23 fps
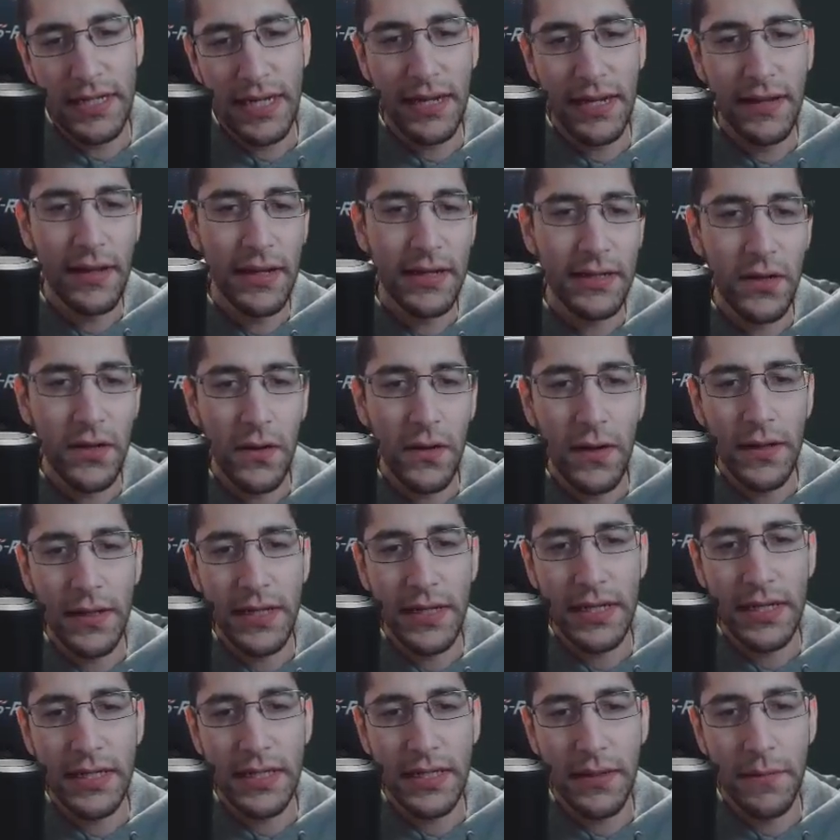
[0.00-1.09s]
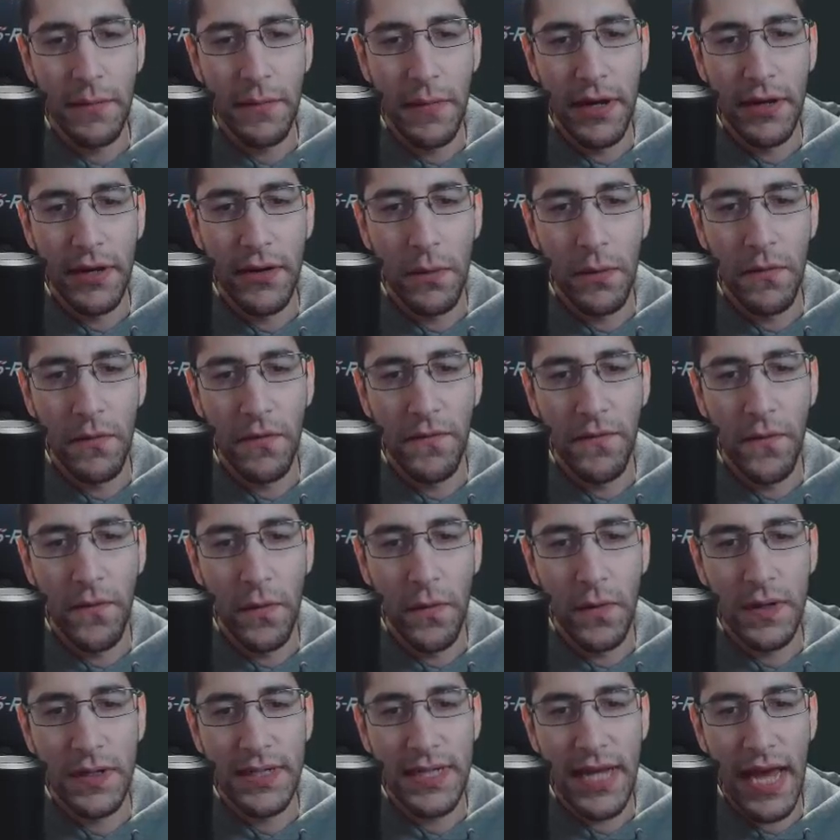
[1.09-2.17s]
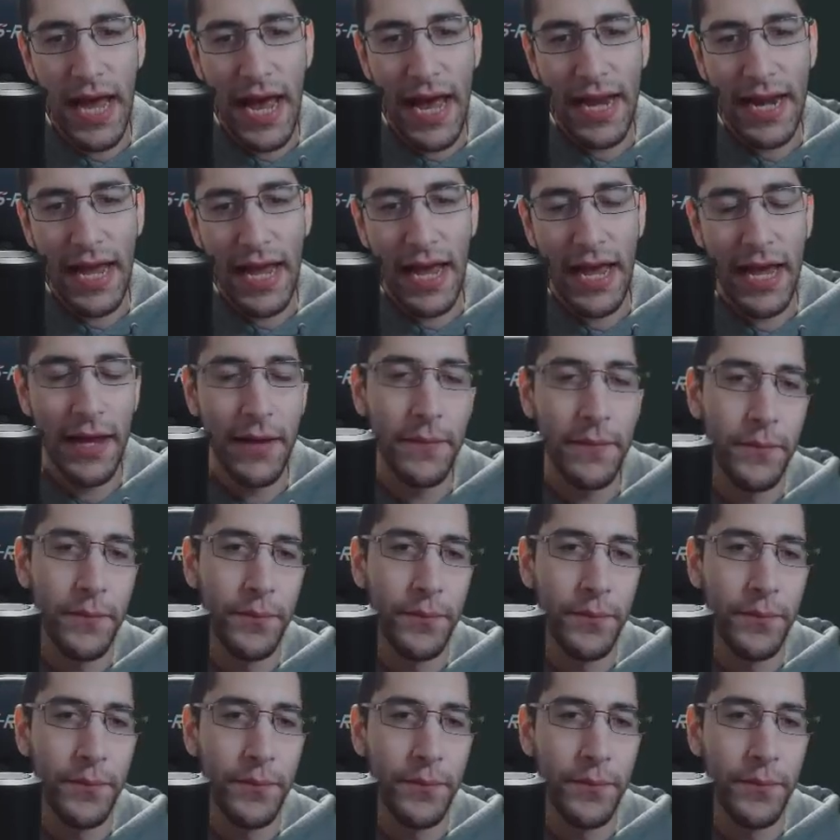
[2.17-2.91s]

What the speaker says: and let's call this my normal force at A.